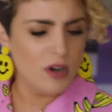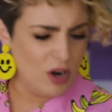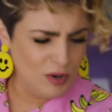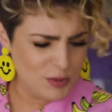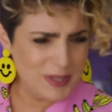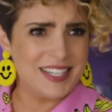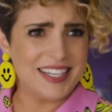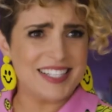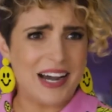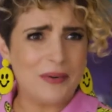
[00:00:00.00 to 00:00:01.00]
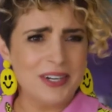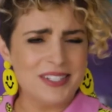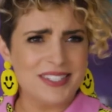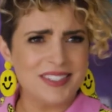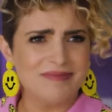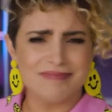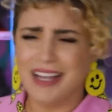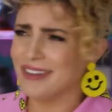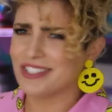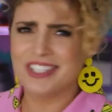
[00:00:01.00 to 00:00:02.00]
Oh, it's been 6 hours?
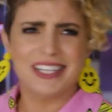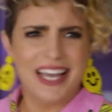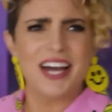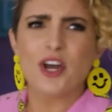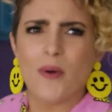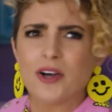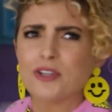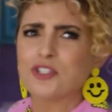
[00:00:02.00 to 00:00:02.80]
No, yeah, no, I'll go